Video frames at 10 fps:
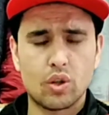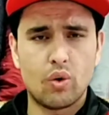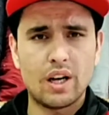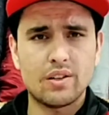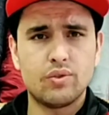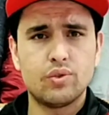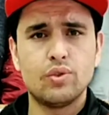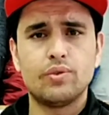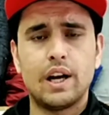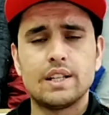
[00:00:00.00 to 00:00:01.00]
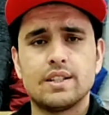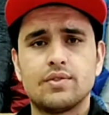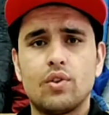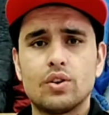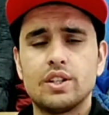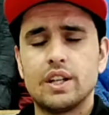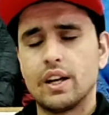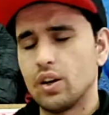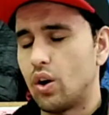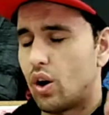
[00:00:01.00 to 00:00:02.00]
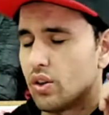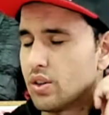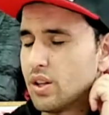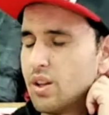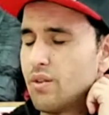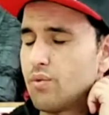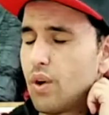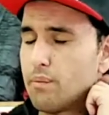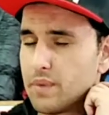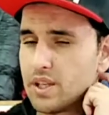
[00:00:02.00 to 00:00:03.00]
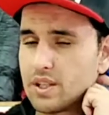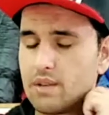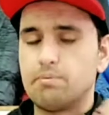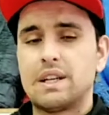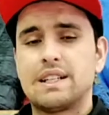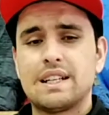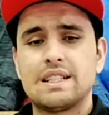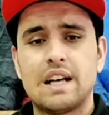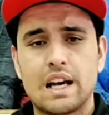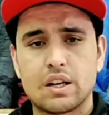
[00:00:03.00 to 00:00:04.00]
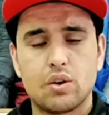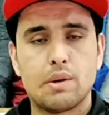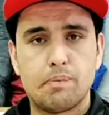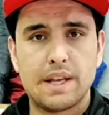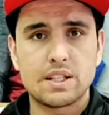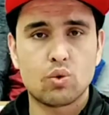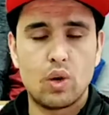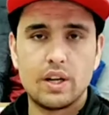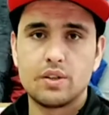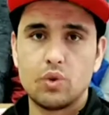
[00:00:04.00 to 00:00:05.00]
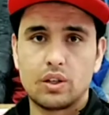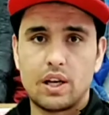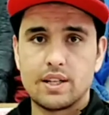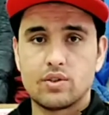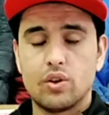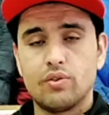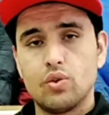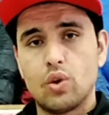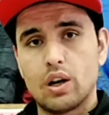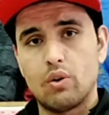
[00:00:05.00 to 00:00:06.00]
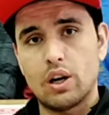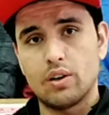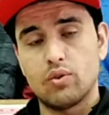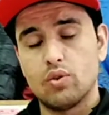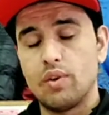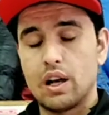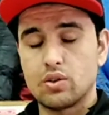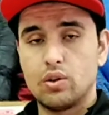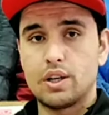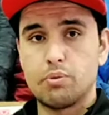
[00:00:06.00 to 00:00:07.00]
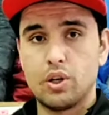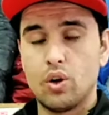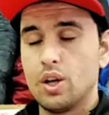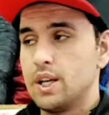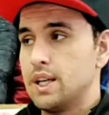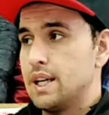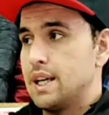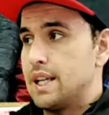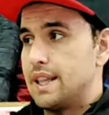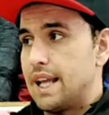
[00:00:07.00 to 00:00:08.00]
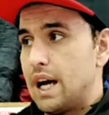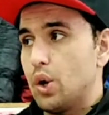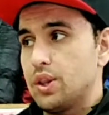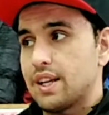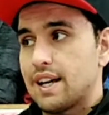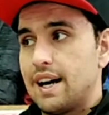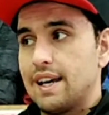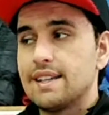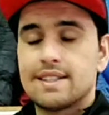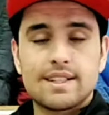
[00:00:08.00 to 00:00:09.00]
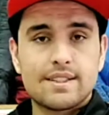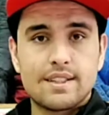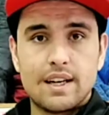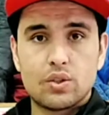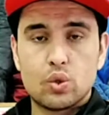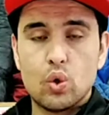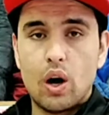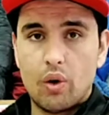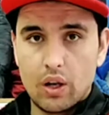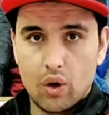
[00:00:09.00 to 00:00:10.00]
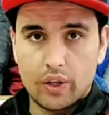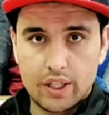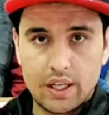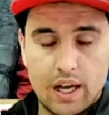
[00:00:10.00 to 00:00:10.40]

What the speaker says: The waterproof price is 40 rand on per meter, but that is I got a best quality one guys. So if you want the waterproof, also let me know. Now the guy it just start to our locate.